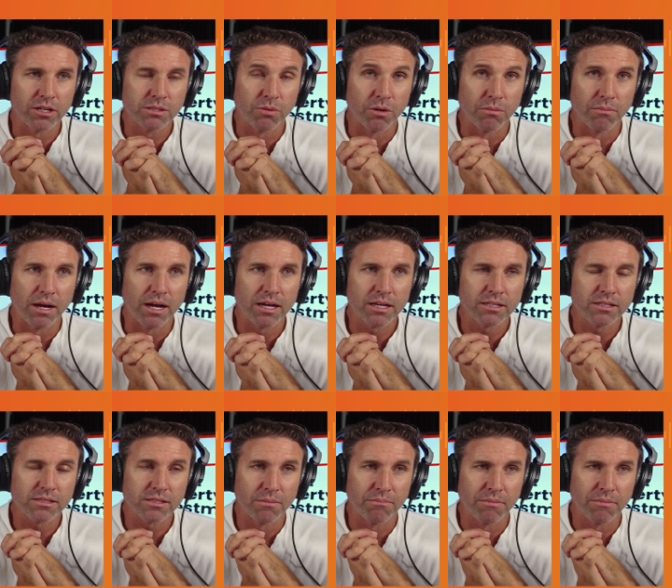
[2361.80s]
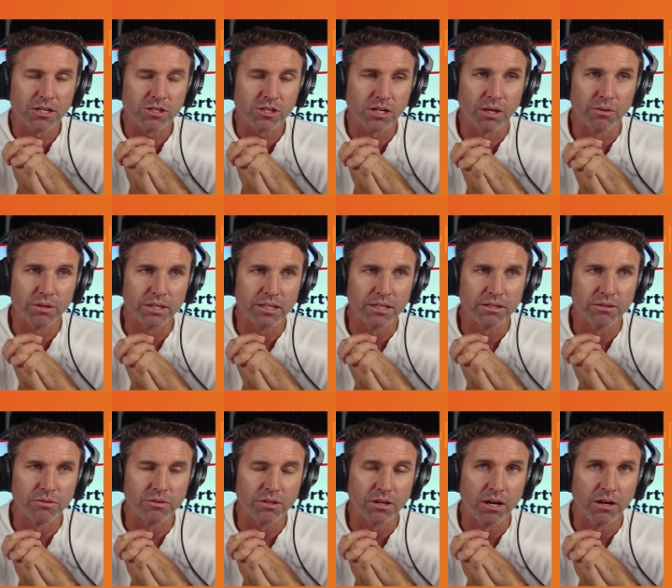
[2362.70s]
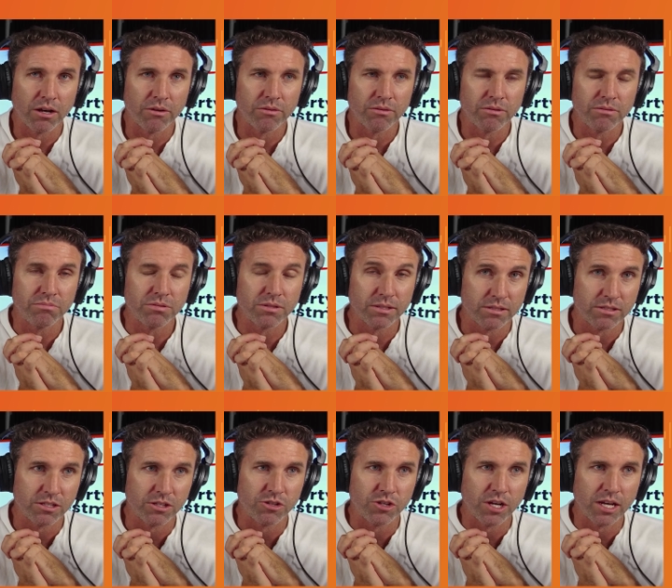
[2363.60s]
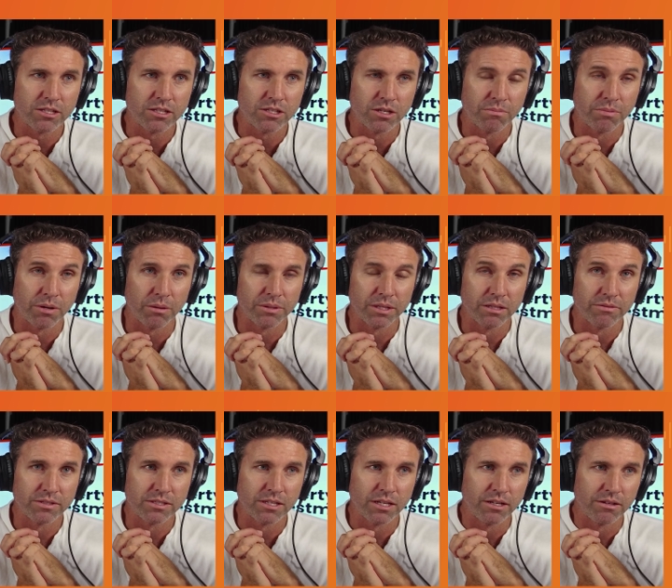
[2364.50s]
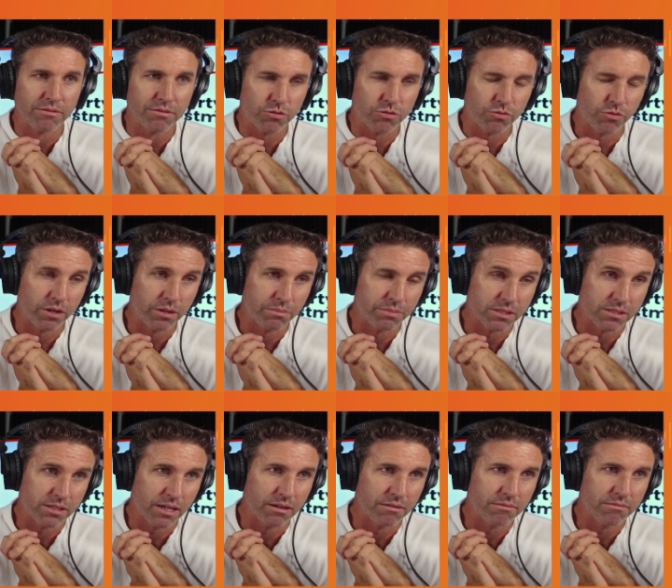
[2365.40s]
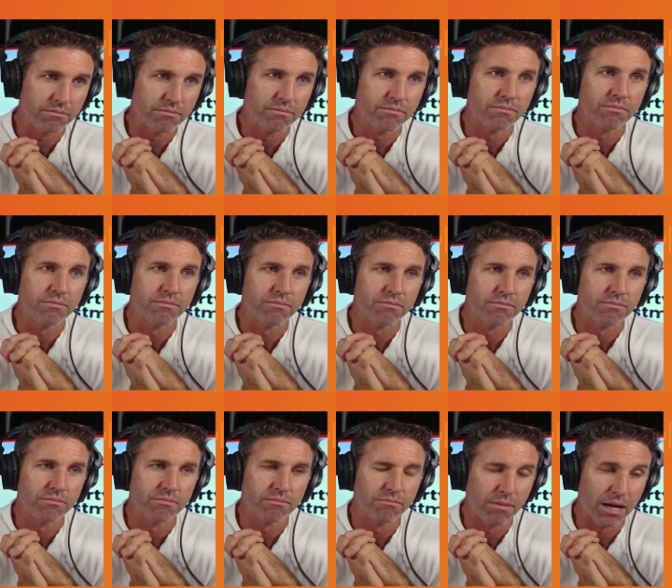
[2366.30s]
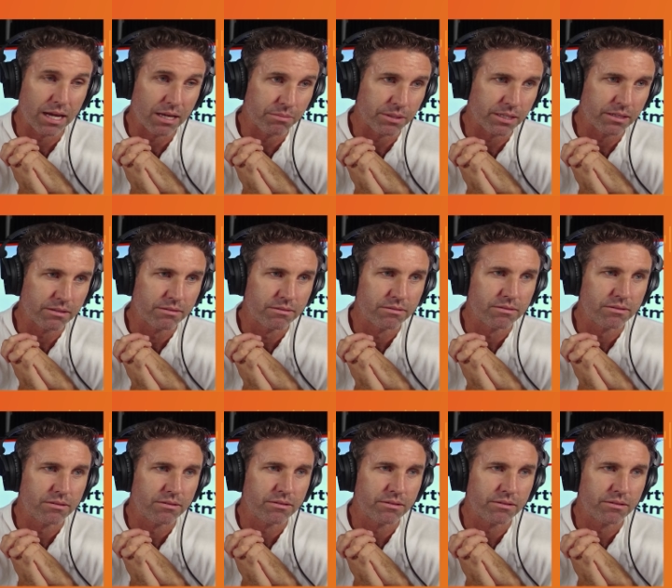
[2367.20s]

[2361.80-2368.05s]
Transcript: price point markets and much lower yield. I would suggest you're probably in the vicinity of three percent, maybe